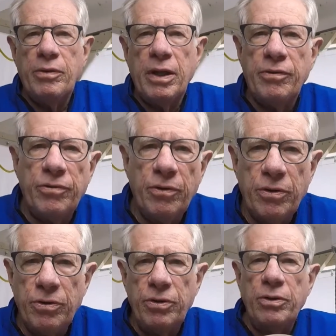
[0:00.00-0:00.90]
I showed it
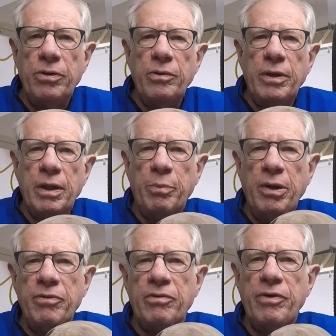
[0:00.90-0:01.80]
to you in a
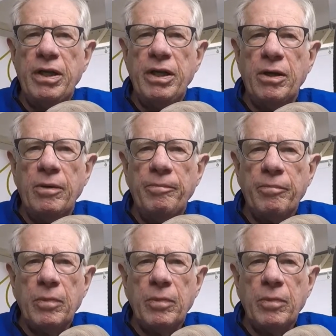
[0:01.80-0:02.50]
previous video.